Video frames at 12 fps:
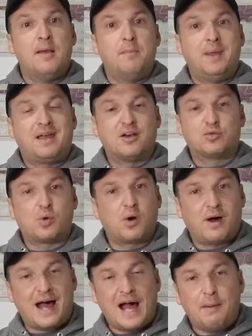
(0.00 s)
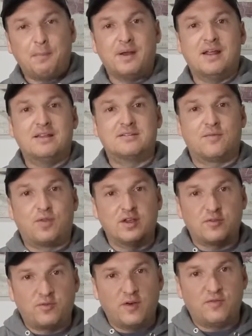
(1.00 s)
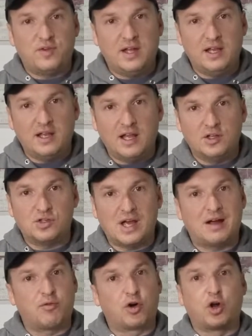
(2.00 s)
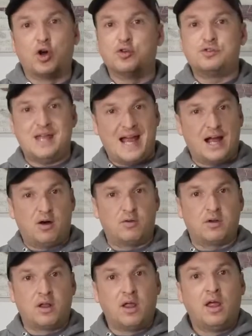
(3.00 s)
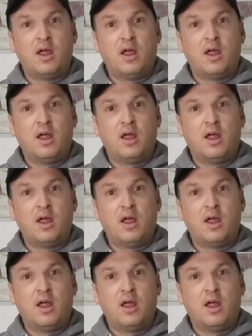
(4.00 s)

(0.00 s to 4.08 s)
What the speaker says: Because what will happen is if this 15-inch ever goes down